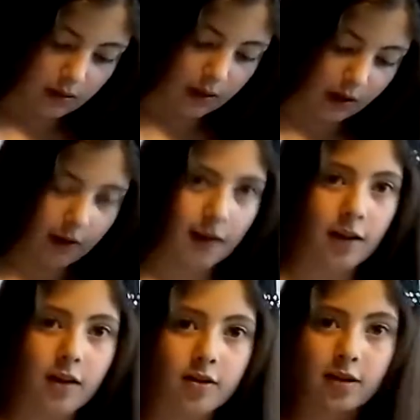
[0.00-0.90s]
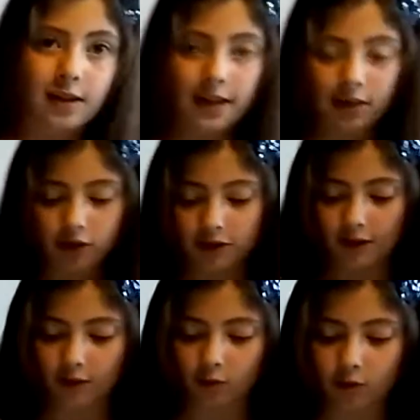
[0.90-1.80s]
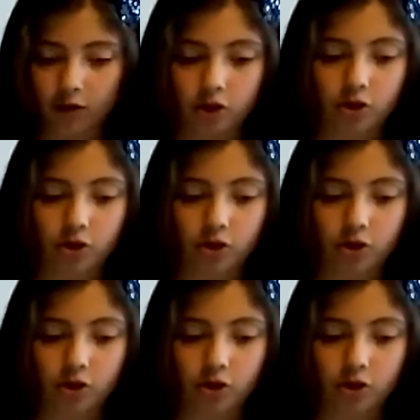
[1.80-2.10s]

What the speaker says: Okay, so that's all